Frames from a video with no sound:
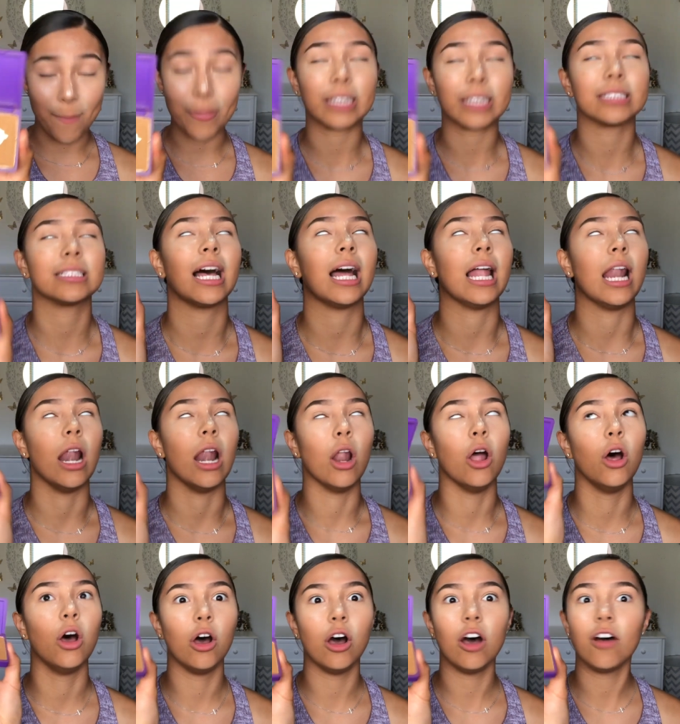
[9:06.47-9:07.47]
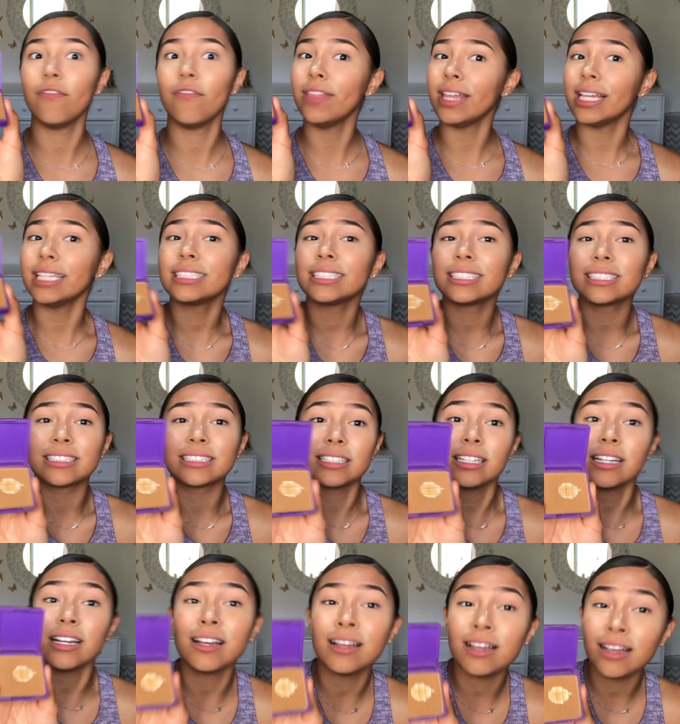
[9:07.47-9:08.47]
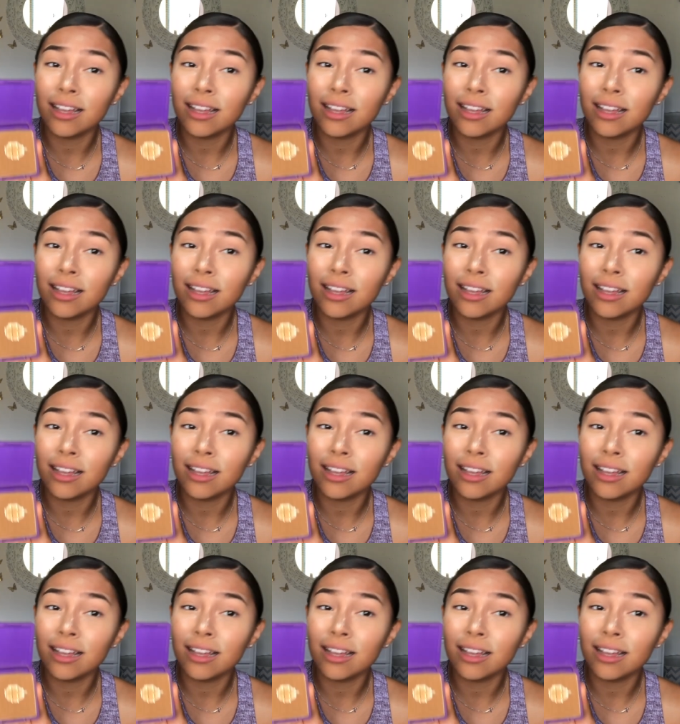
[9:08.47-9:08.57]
Because I love this stuff.